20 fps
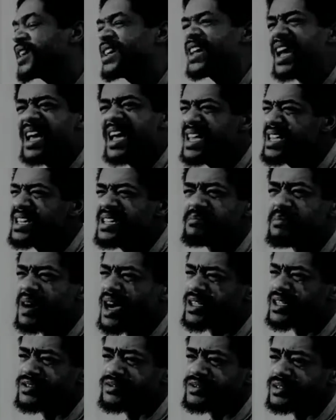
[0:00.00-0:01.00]
And I hated
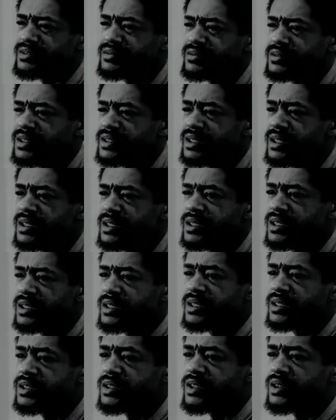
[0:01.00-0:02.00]
margarine,
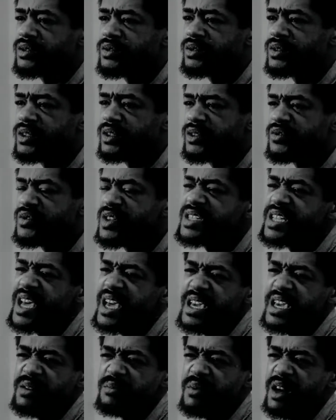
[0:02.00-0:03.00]
you know. The reason
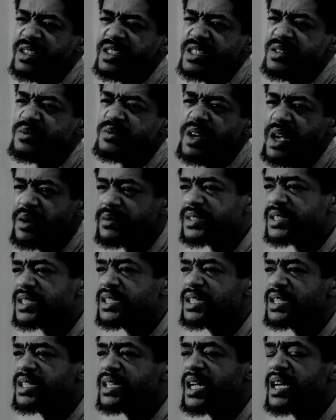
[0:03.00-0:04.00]
I hated margarine, even when I was a
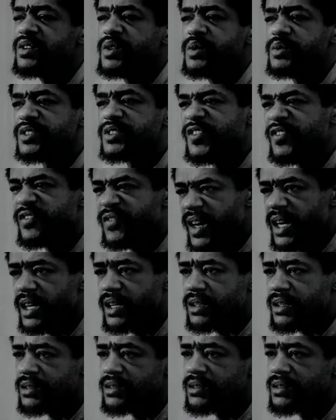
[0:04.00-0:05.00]
kid, I knew it was a
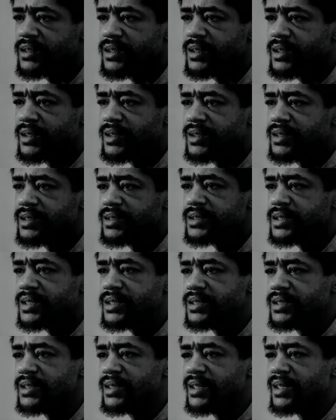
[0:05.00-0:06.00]
fake, you
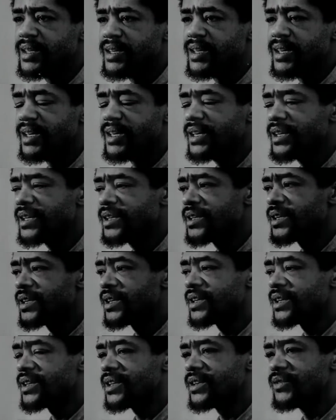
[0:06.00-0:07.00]
see? And
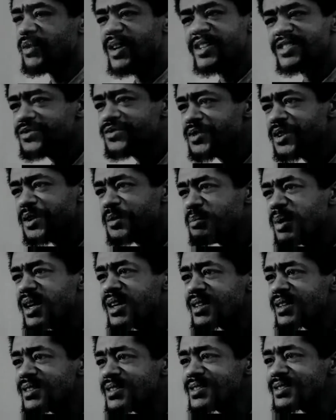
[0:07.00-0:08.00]
it wasn't real
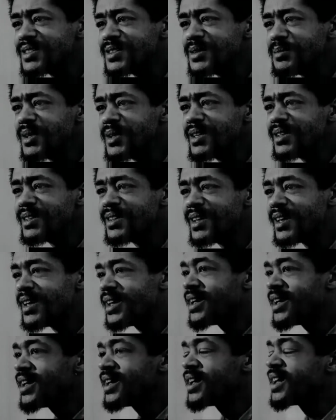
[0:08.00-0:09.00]
butter, you see what I mean?
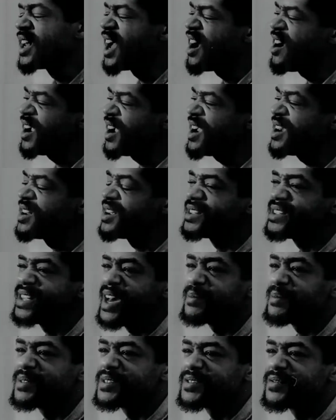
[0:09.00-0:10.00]
And I kind of
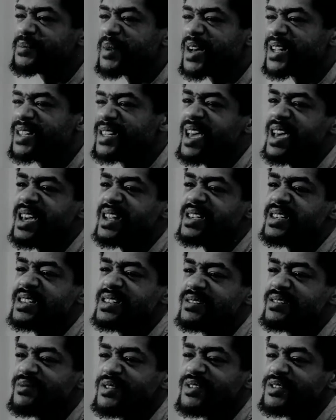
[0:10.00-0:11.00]
adopted this from my daddy.
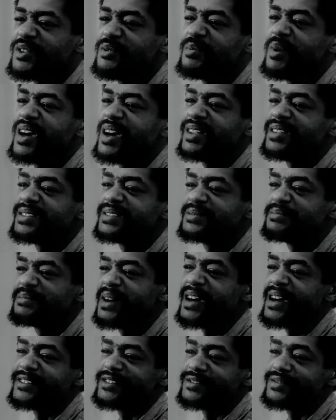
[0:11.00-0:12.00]
He didn't want nobody's
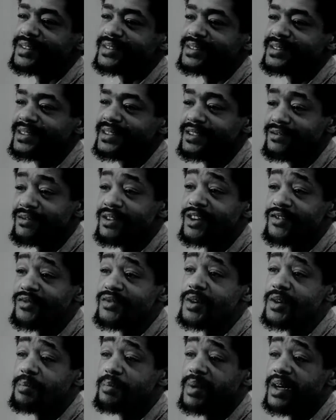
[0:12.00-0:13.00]
margarine. He wanted
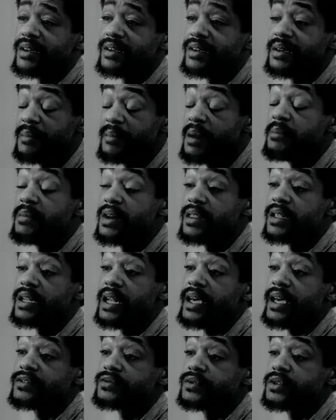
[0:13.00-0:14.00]
real butter. And my mother
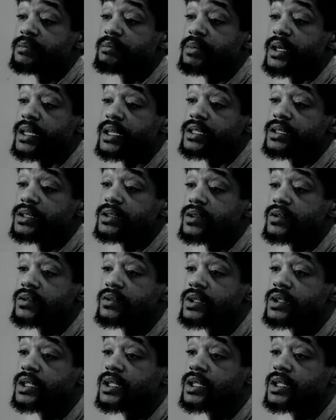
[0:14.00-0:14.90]
likes real butter, you know.